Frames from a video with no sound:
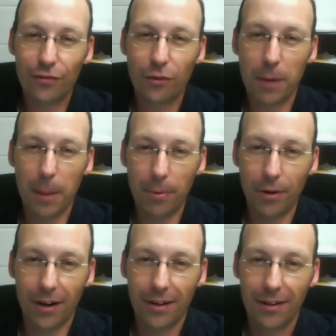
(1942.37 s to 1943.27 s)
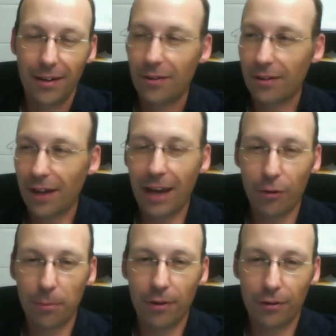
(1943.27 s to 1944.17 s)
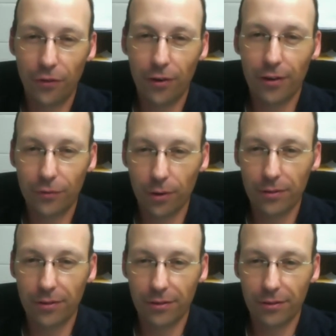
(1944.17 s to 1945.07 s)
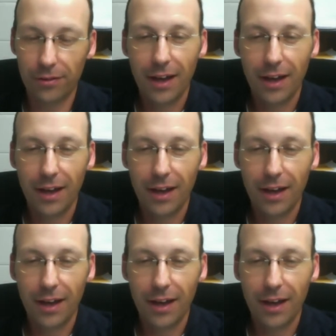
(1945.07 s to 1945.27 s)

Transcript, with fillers: for my book, Angry Birds, Furious Forces,